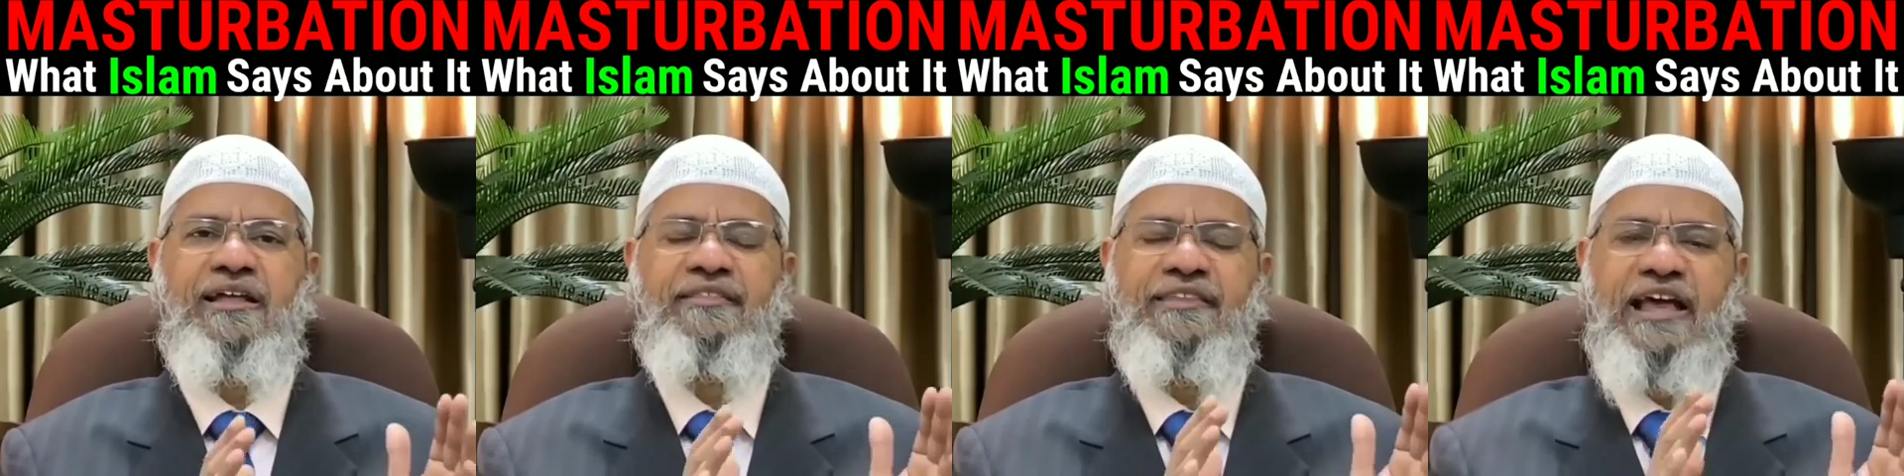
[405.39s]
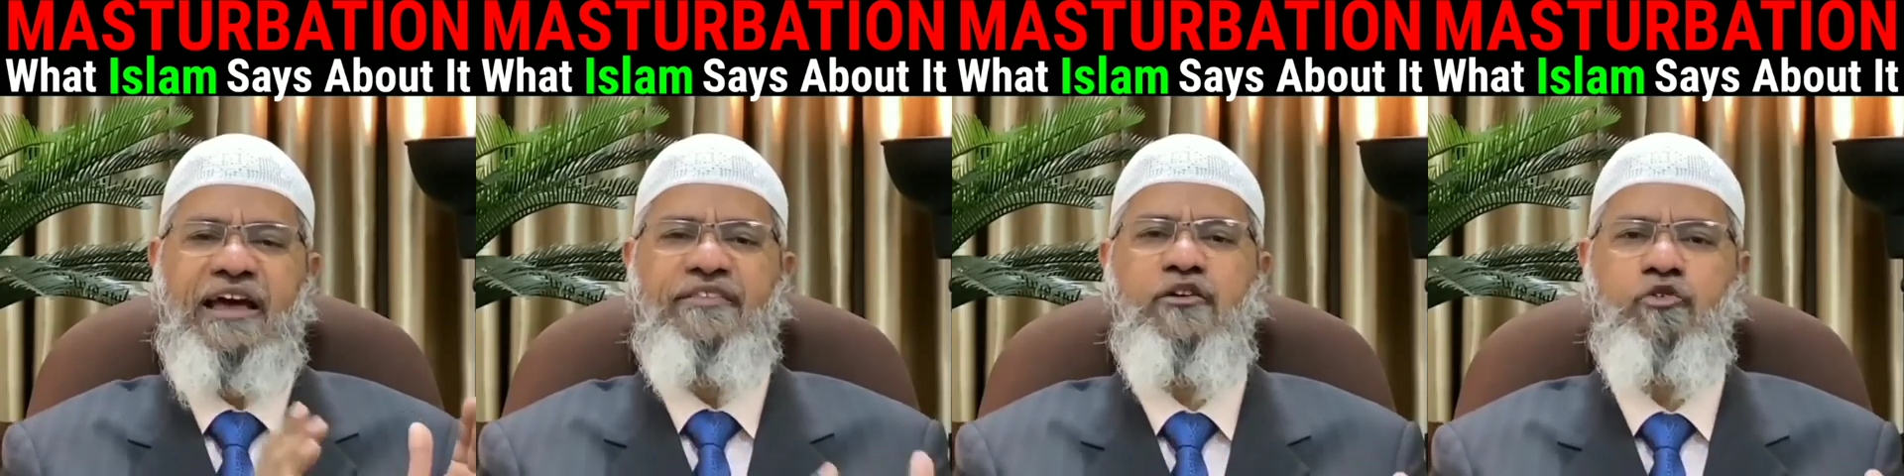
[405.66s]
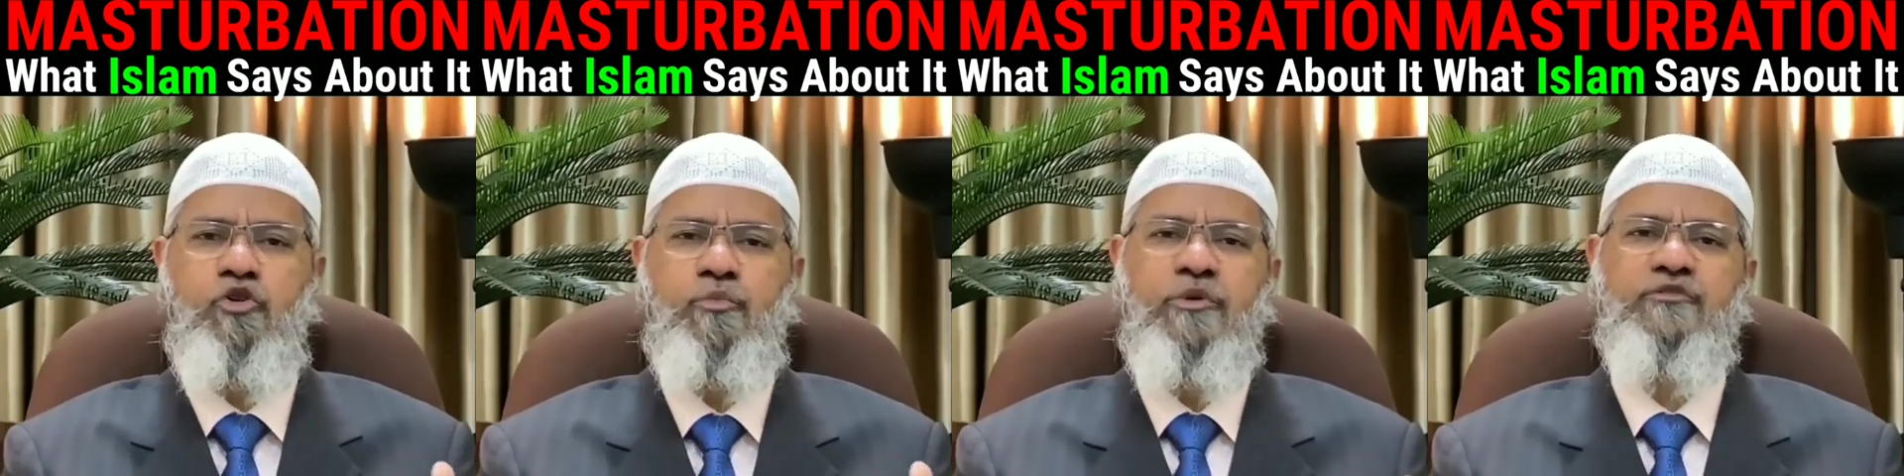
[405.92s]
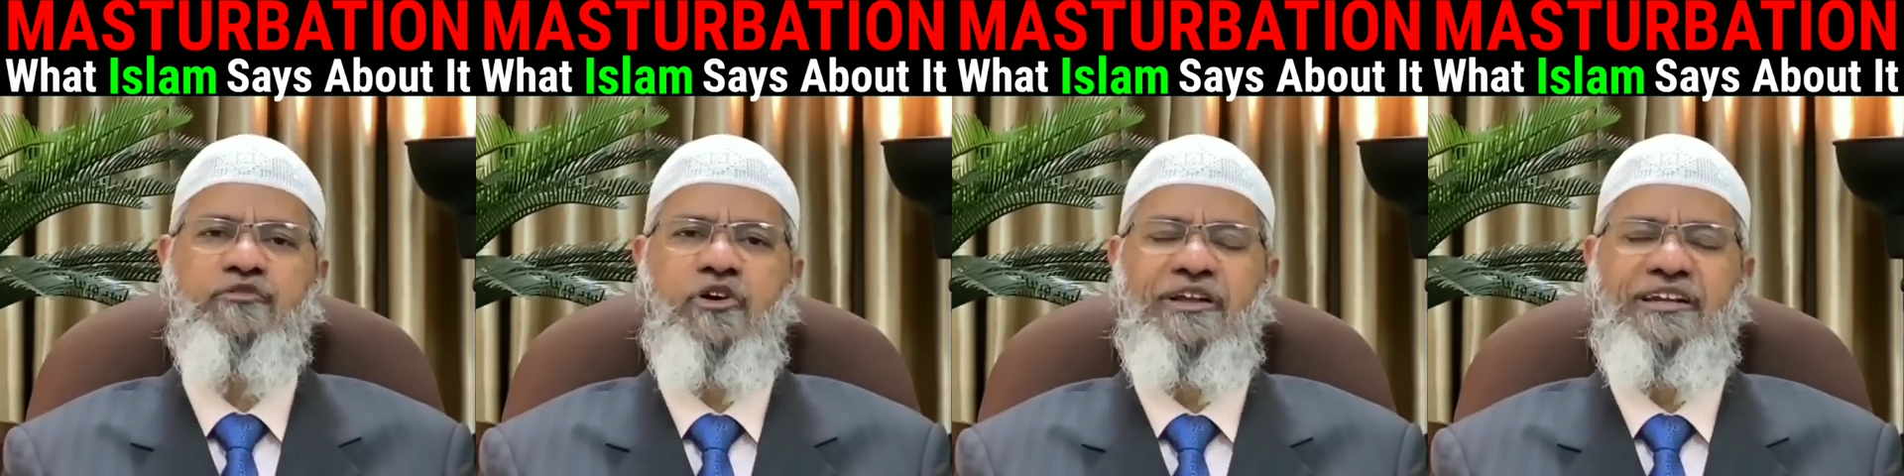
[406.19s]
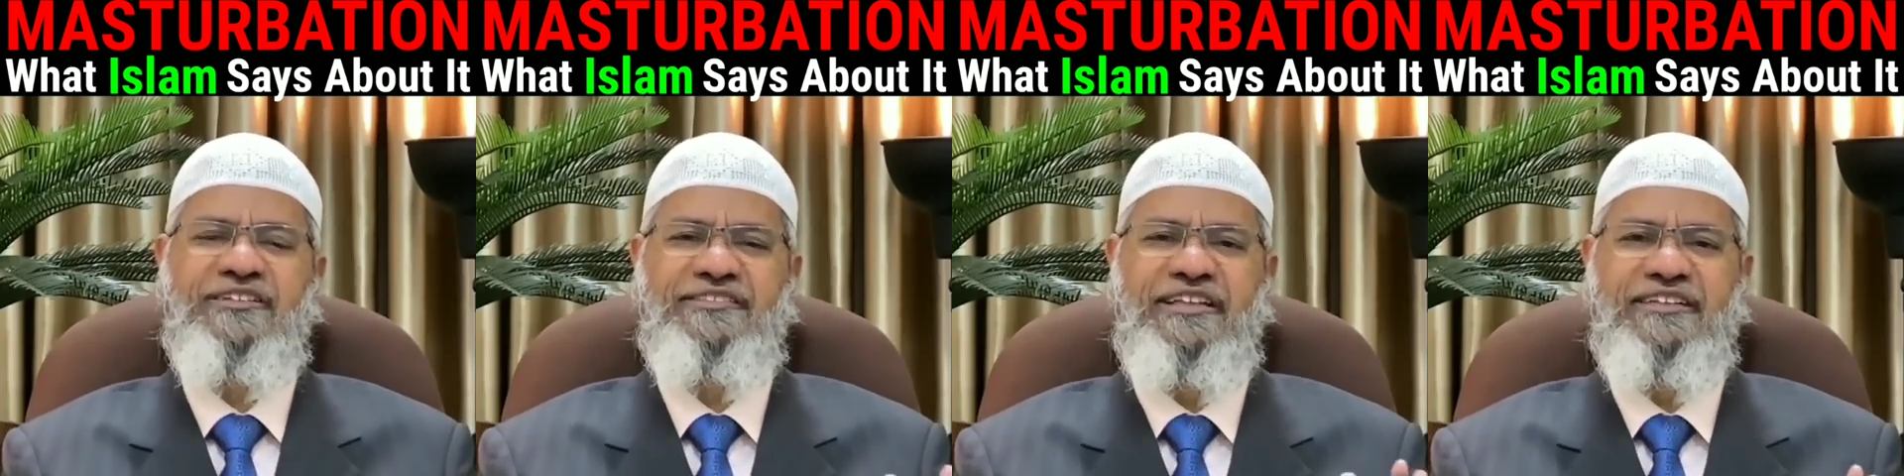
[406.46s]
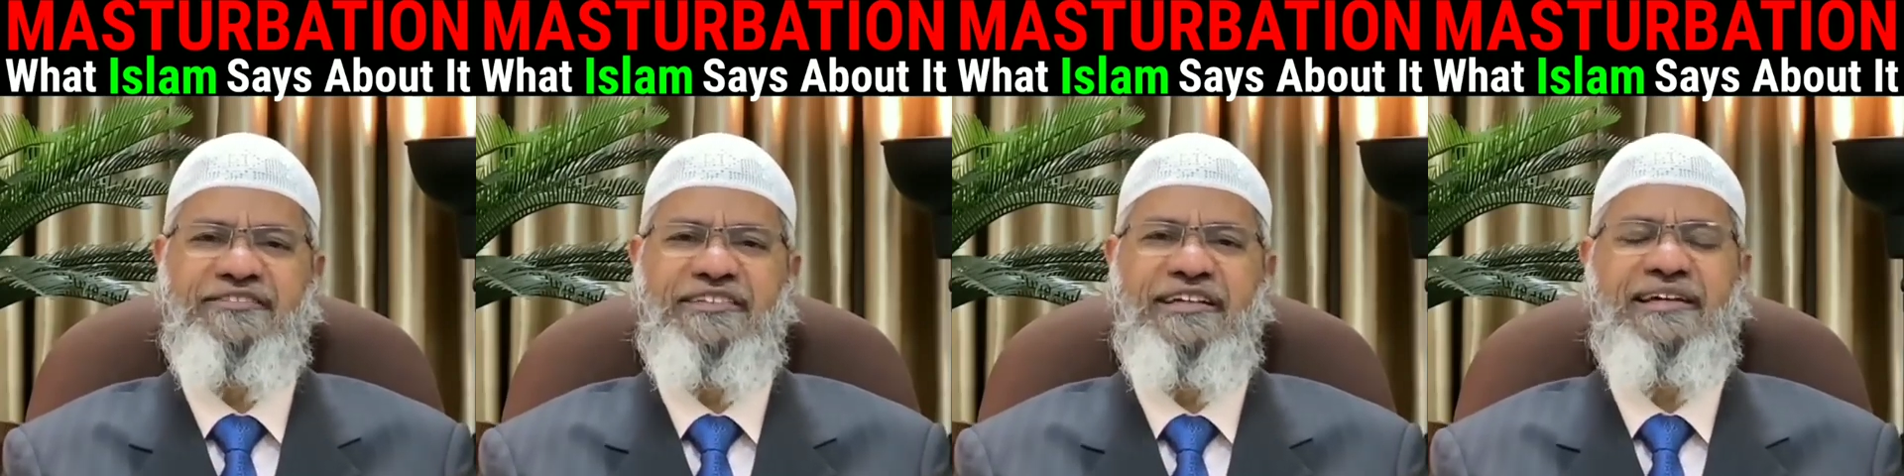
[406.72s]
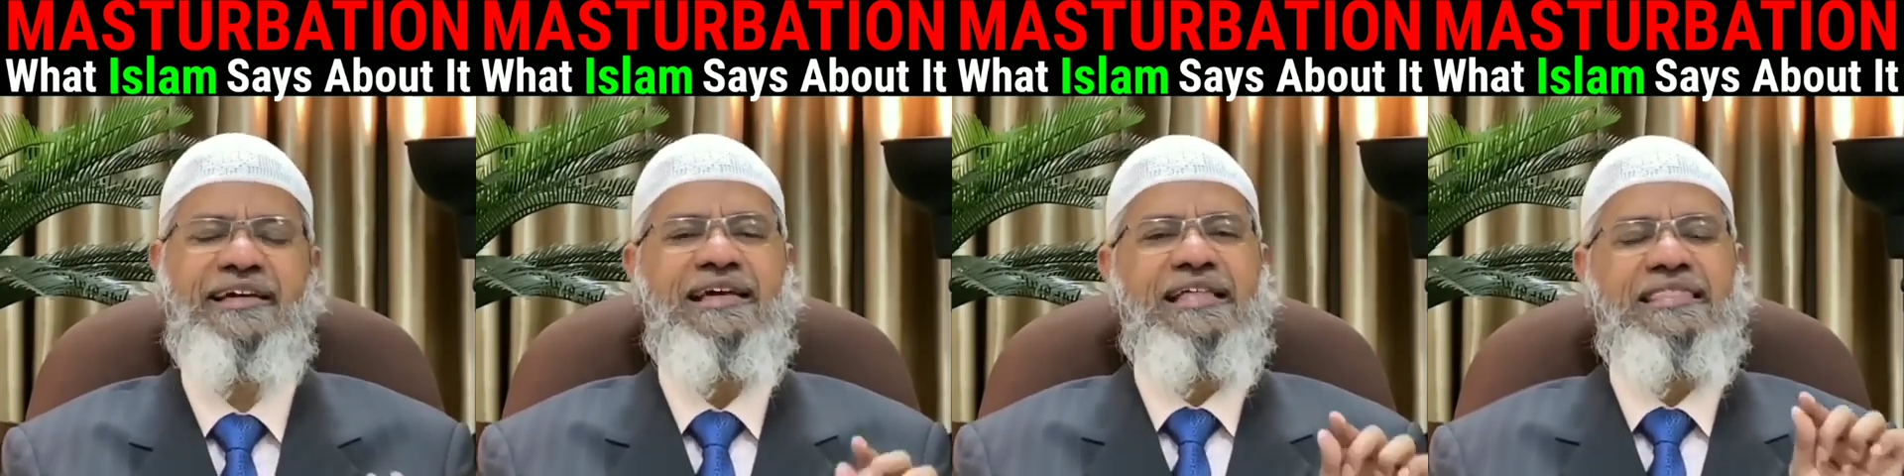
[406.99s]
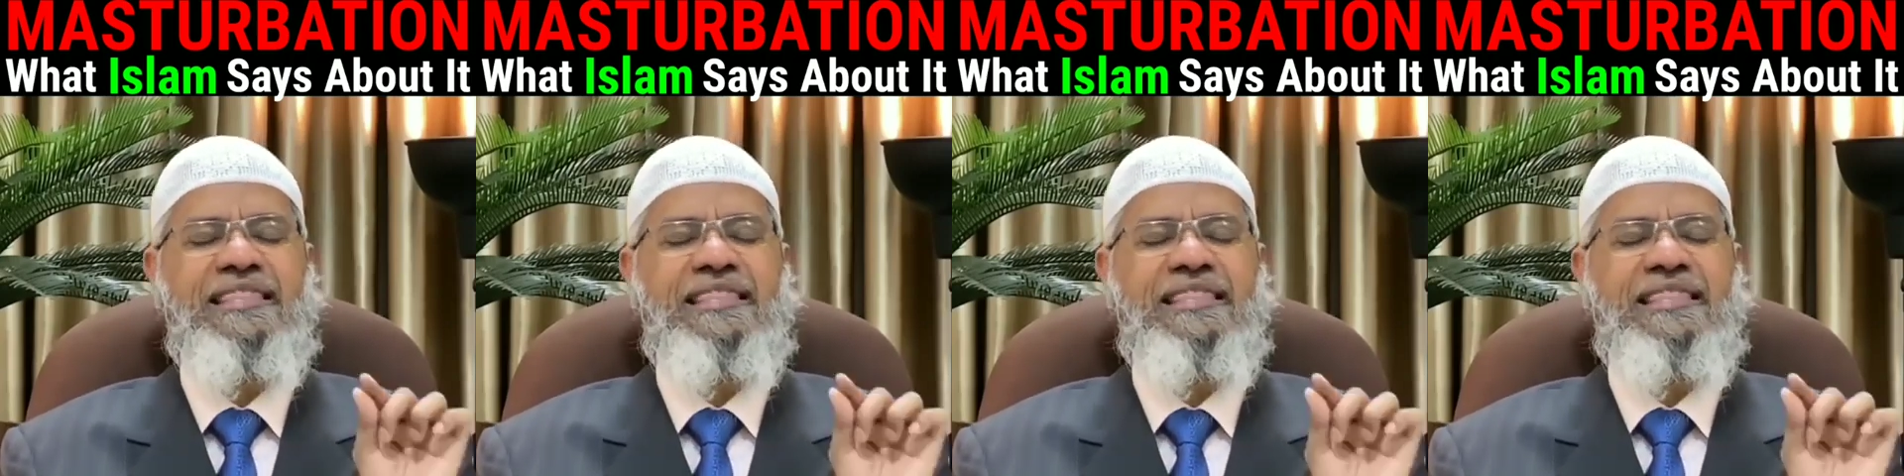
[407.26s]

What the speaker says: the other group of scholars, they say